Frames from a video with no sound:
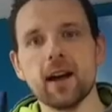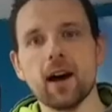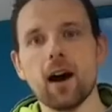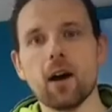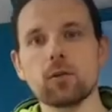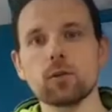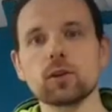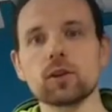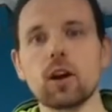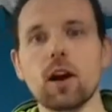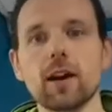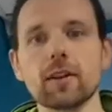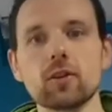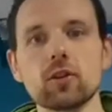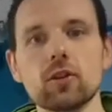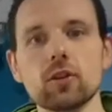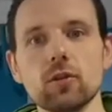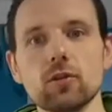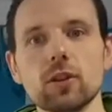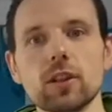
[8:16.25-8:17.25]
I will start
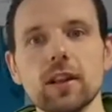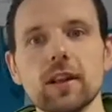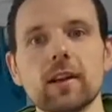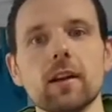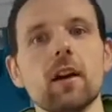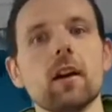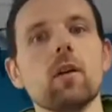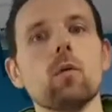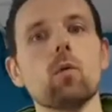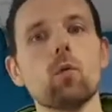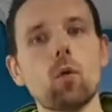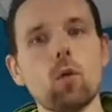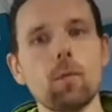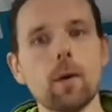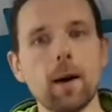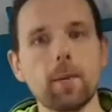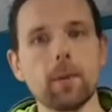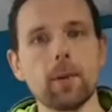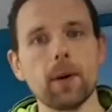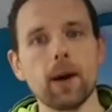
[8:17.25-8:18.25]
introducing
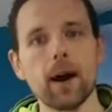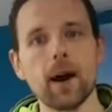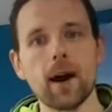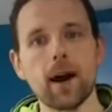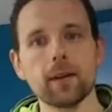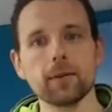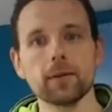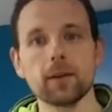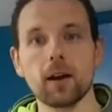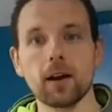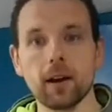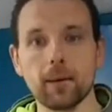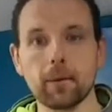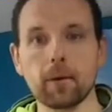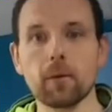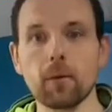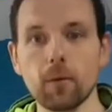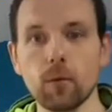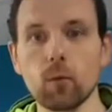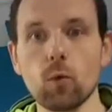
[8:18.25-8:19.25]

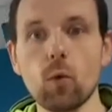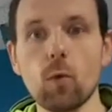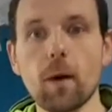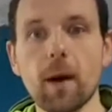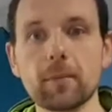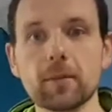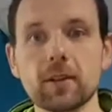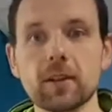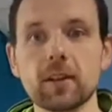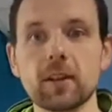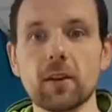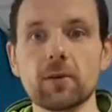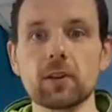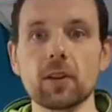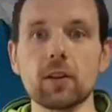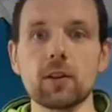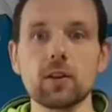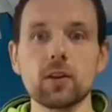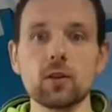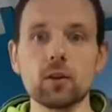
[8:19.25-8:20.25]
dynamic warm-ups and stuff,
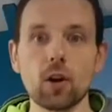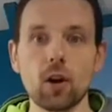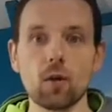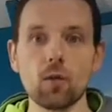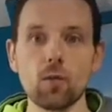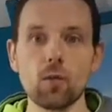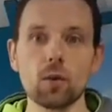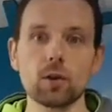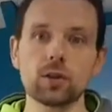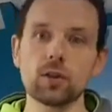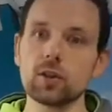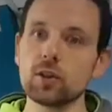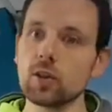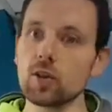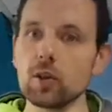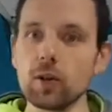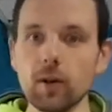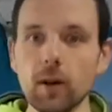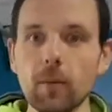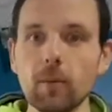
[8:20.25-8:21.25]
so that you know what to
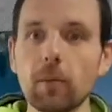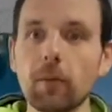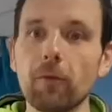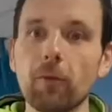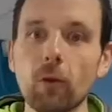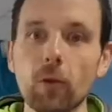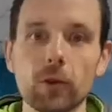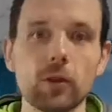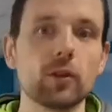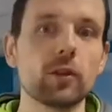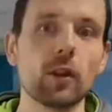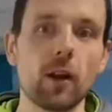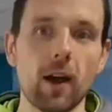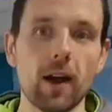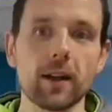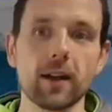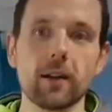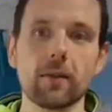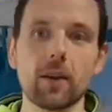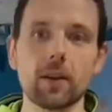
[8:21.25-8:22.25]
do before you start
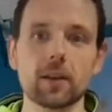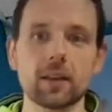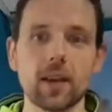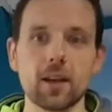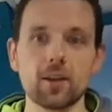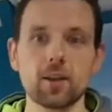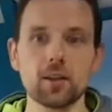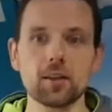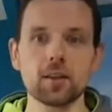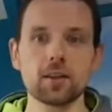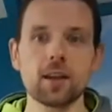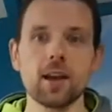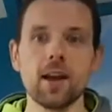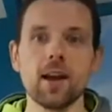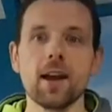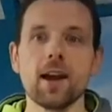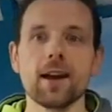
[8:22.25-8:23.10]
any of our sessions,